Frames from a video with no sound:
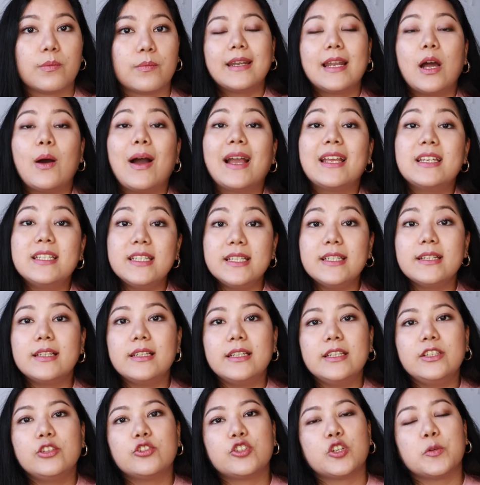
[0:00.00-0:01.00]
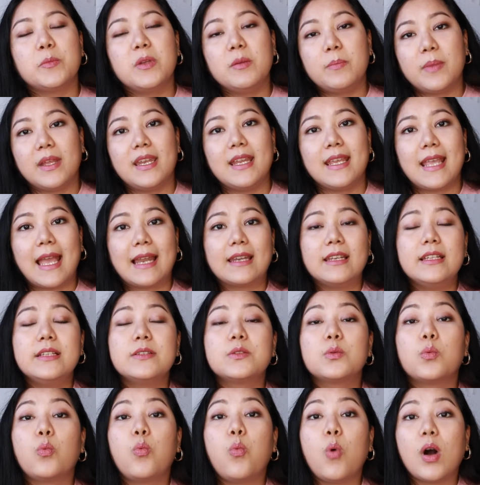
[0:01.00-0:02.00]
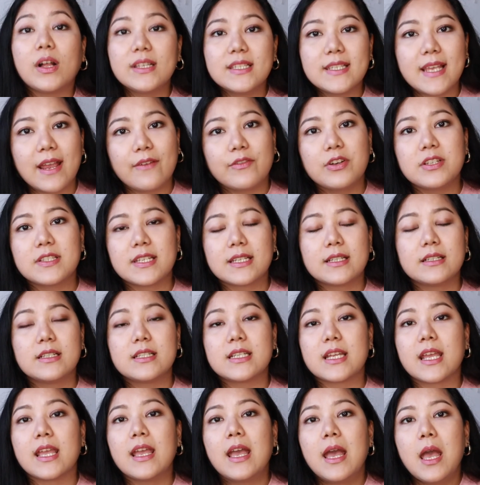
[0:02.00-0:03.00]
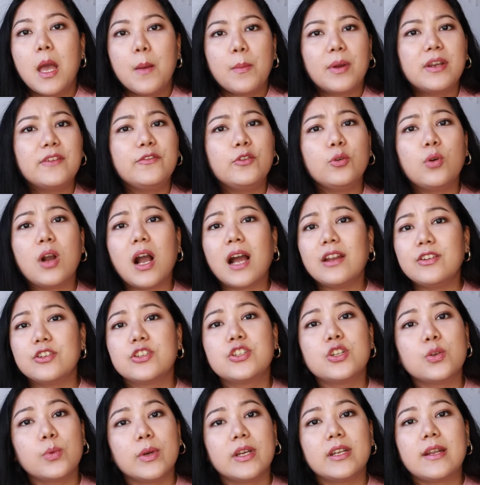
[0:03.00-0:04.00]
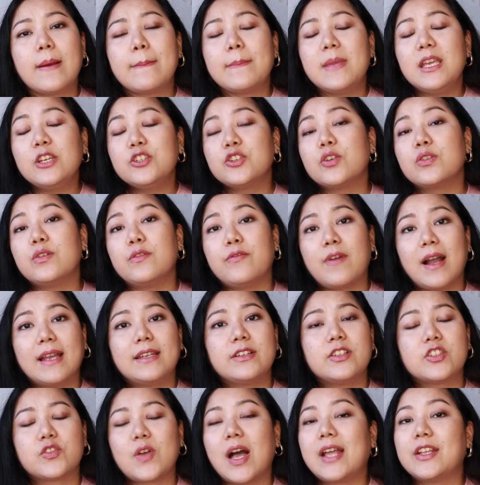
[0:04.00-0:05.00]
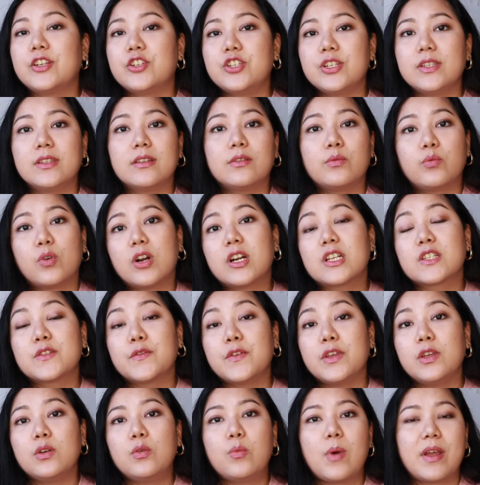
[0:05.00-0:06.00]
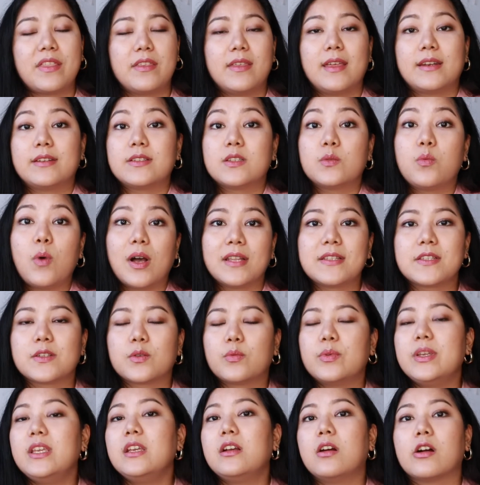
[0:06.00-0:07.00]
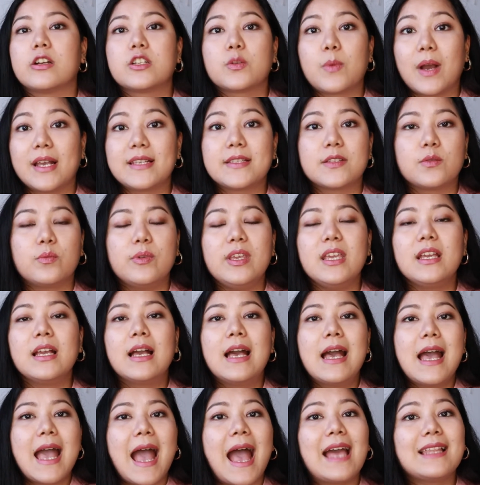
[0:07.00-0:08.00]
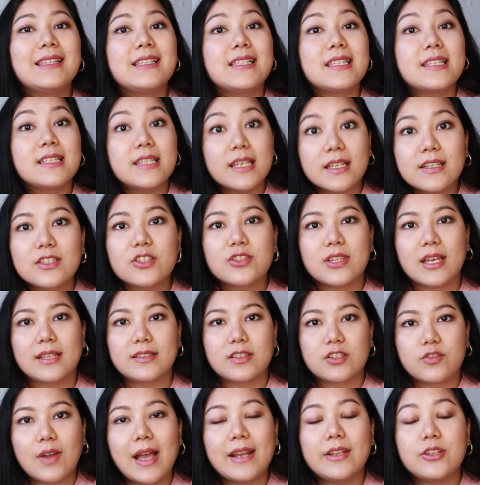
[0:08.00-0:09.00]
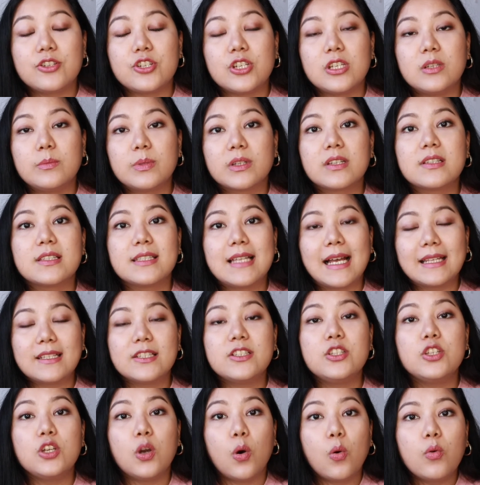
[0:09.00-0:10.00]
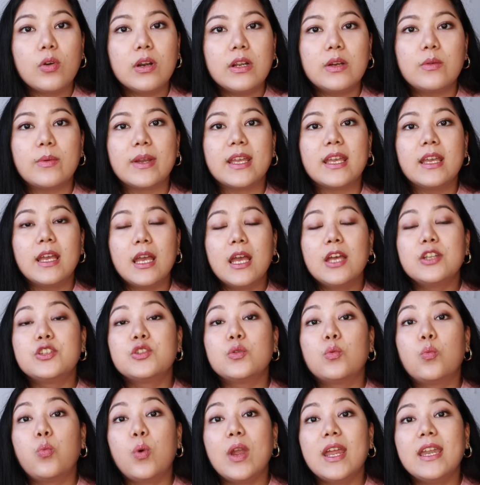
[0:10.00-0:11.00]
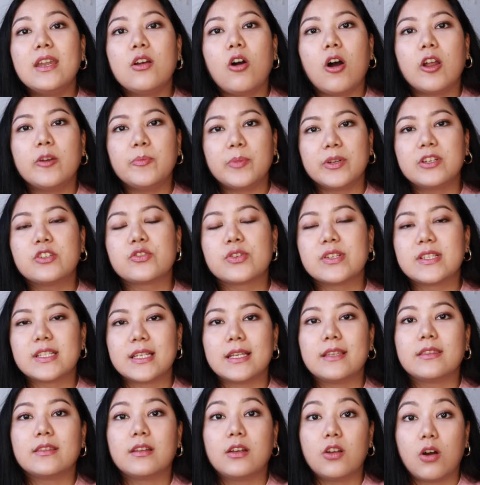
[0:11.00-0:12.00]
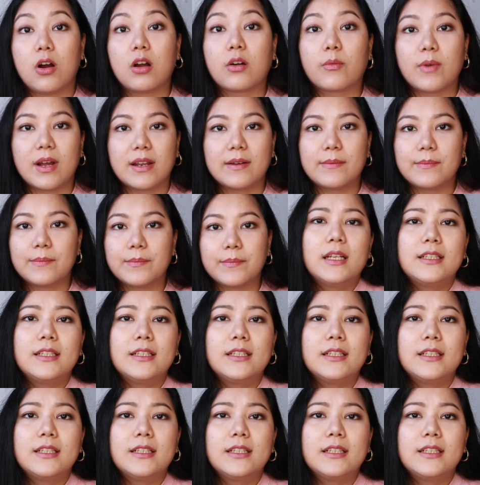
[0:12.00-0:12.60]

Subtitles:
Now, ideally, you should be pinning at least once every single day, but if you can't do it, make sure to find a strategy that works for you, whether that is once a week or twice a week, and stick to that strategy, because that's the only way to win on Pinterest in the long run.